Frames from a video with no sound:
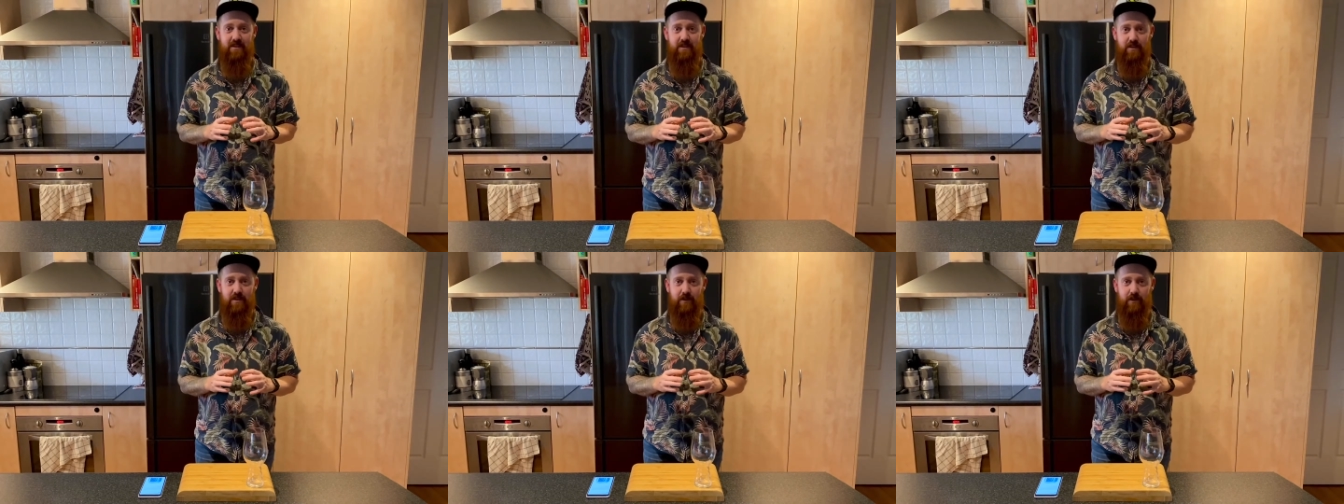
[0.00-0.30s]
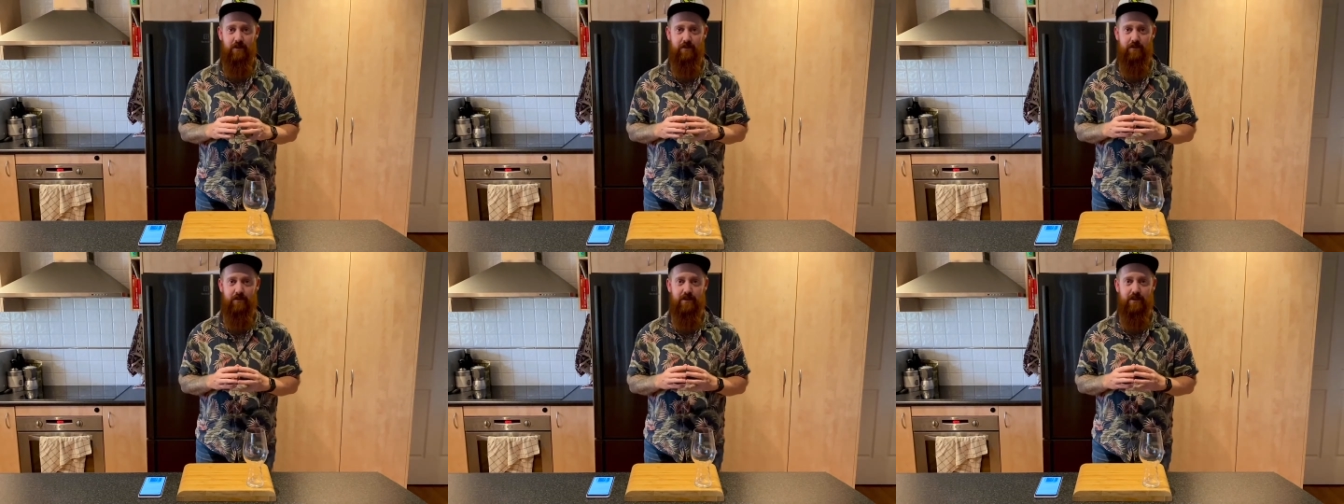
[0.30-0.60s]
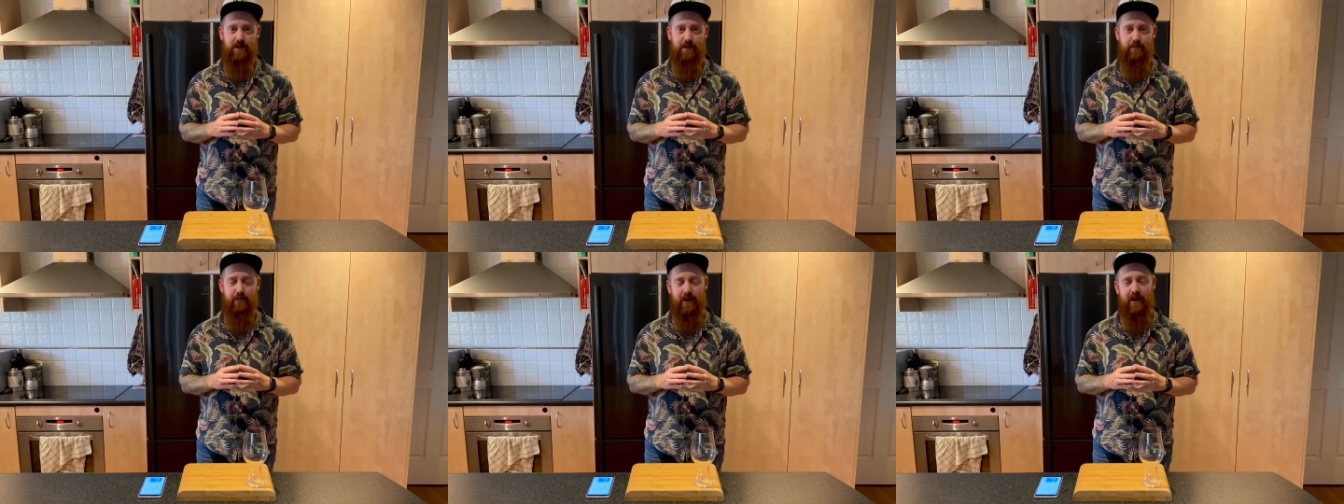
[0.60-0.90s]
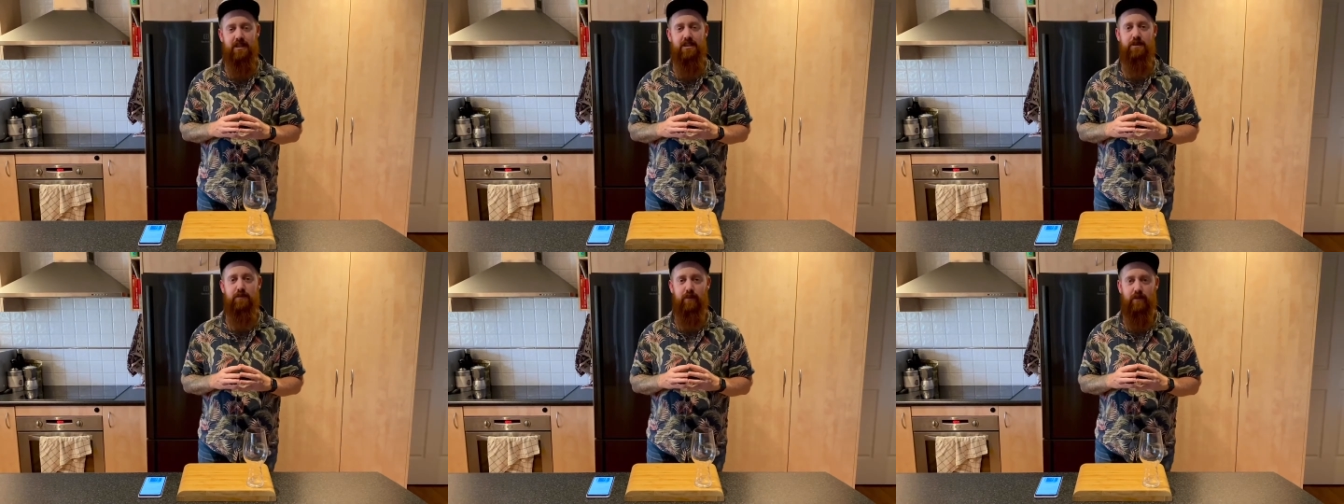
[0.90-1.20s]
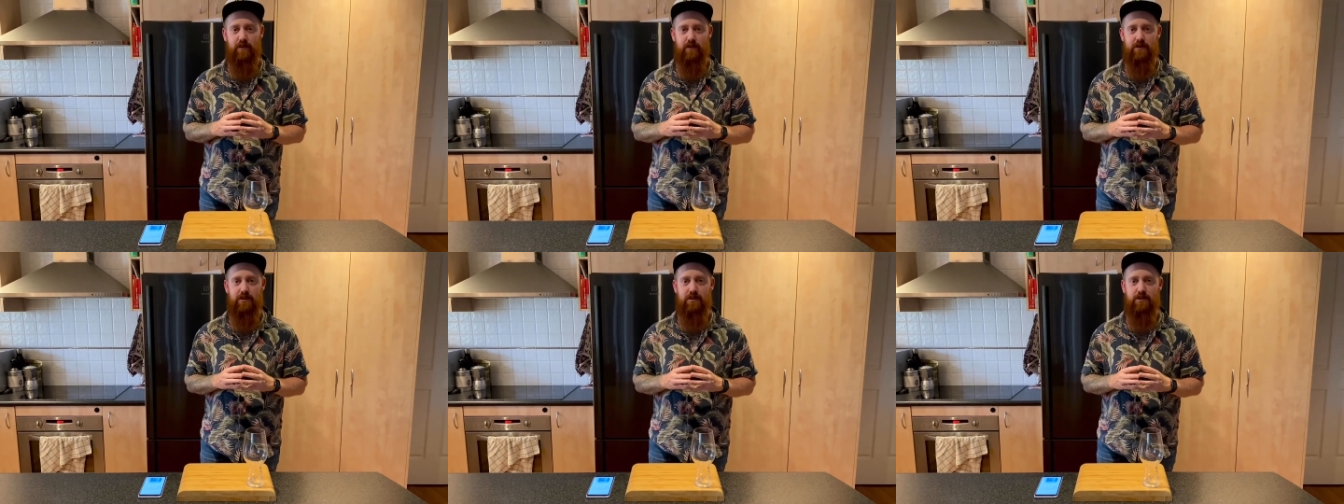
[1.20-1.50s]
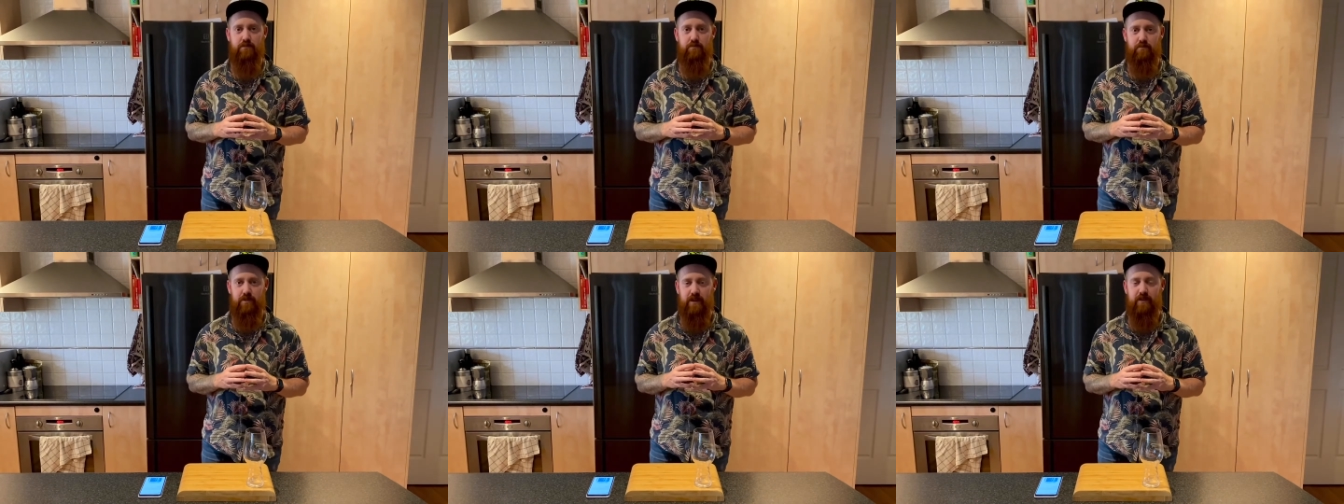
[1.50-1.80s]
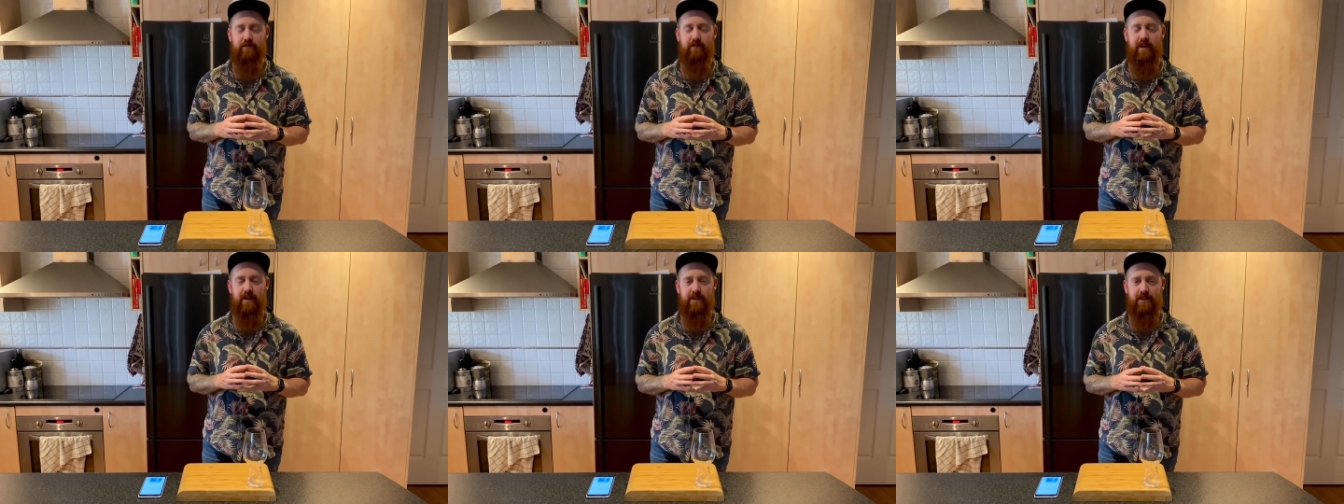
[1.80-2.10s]
of the Page Bottlers Beer
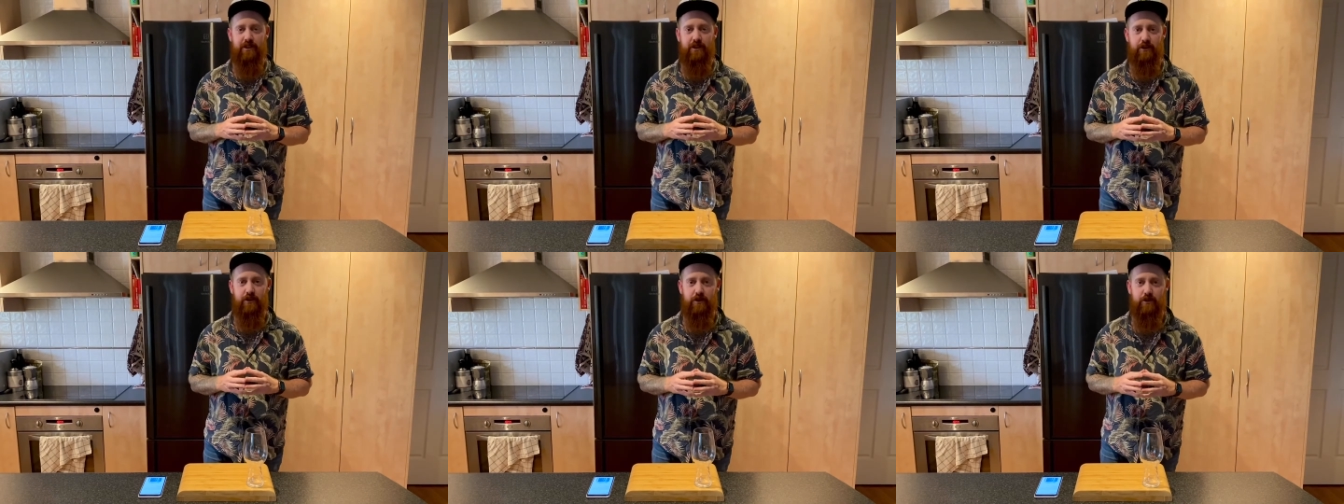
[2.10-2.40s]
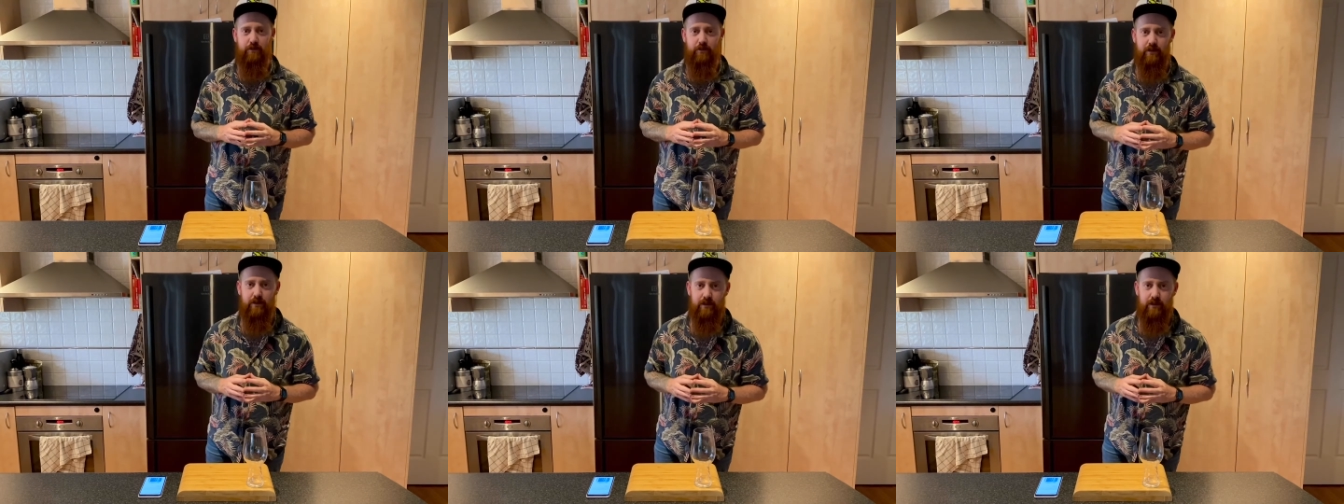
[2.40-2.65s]
Vent Cube.